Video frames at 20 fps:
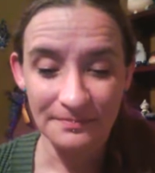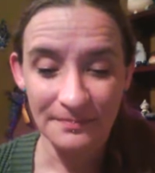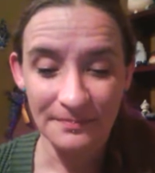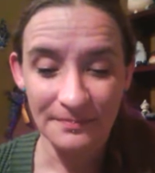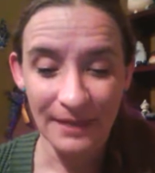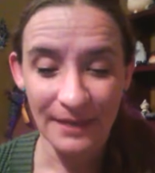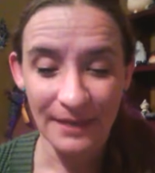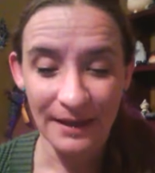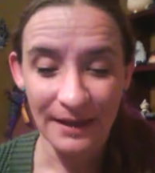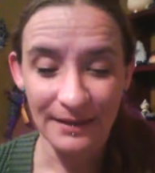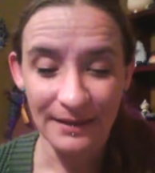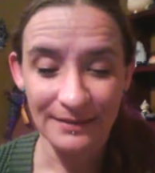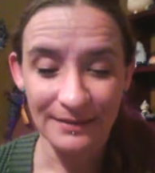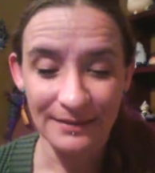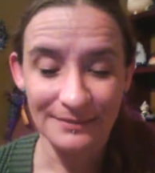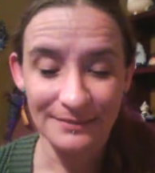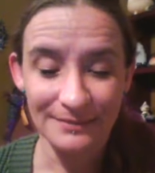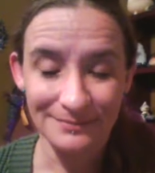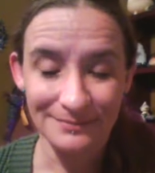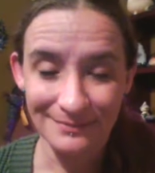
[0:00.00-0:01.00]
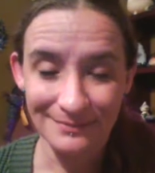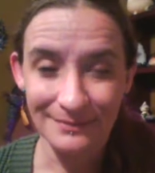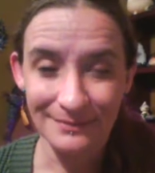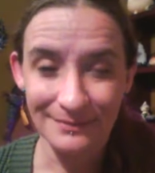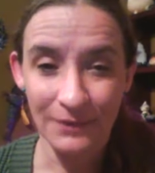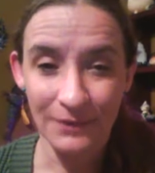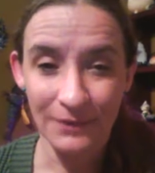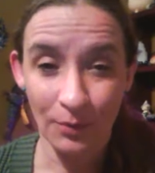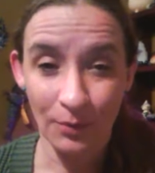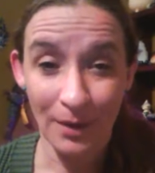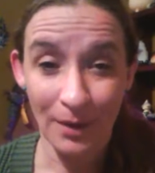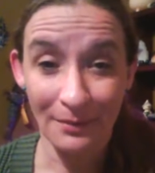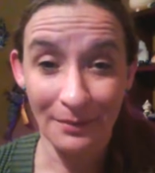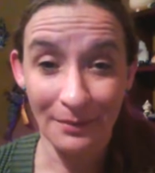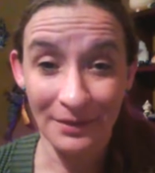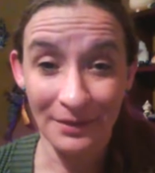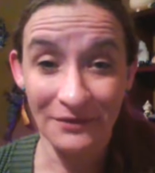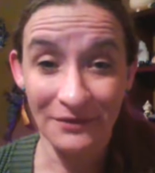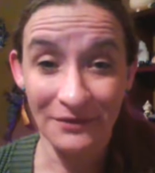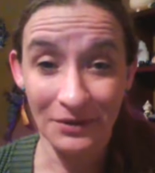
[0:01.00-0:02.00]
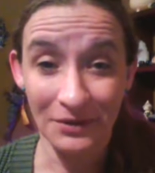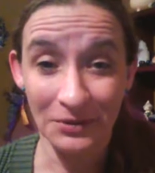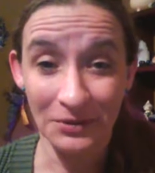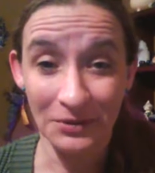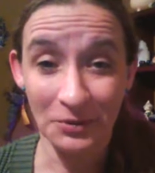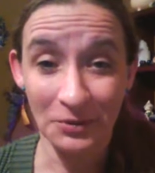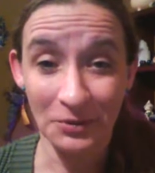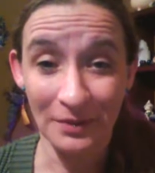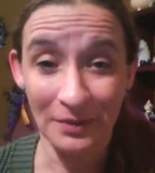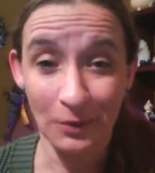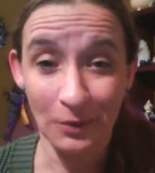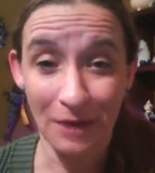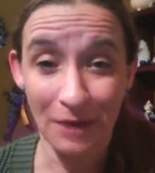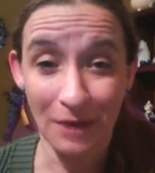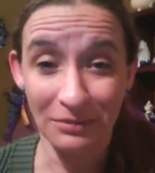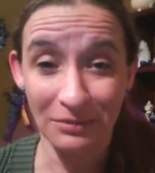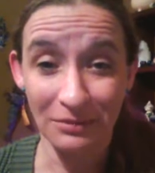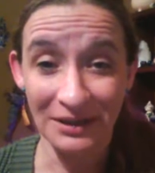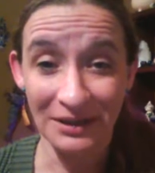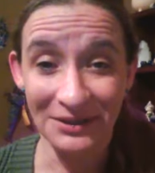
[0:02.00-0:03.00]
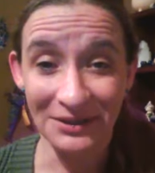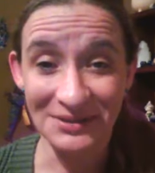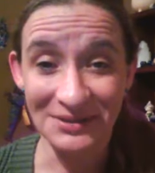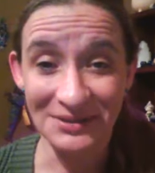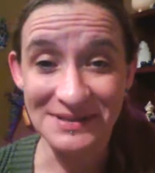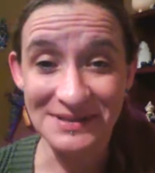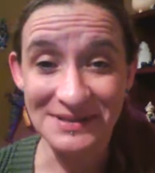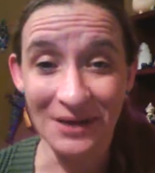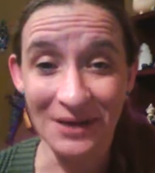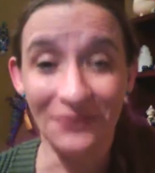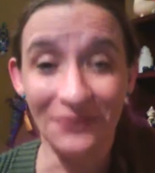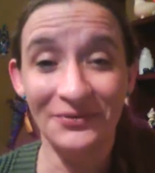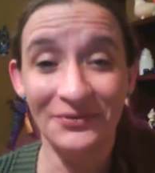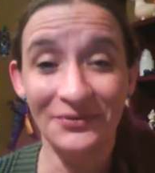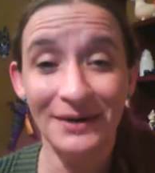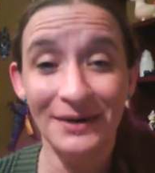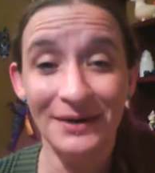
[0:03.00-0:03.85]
And you'll probably feel a little bit wobbly yourself,